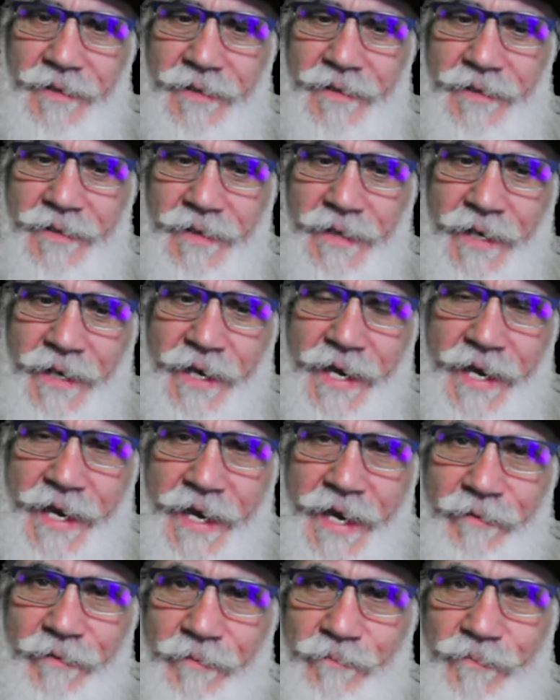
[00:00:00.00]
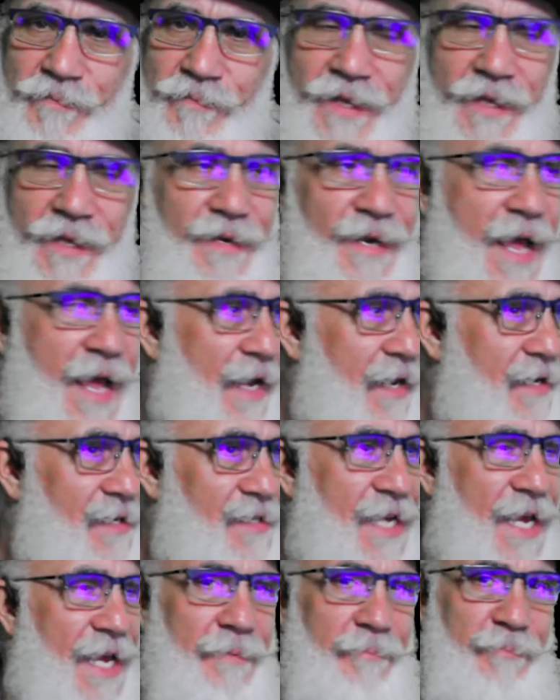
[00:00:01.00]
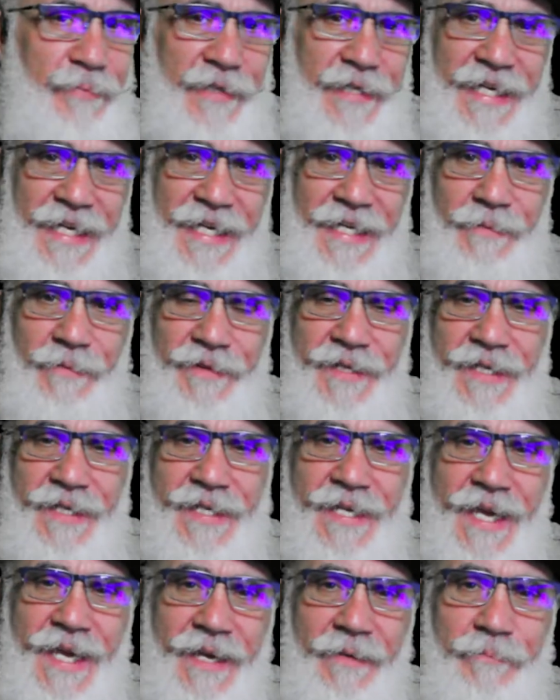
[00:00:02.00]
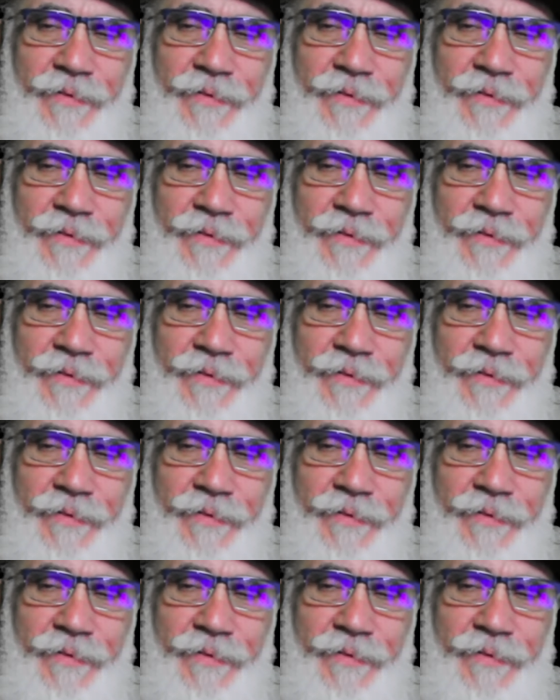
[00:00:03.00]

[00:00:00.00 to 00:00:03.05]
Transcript: And the Nagas had to plead with the king,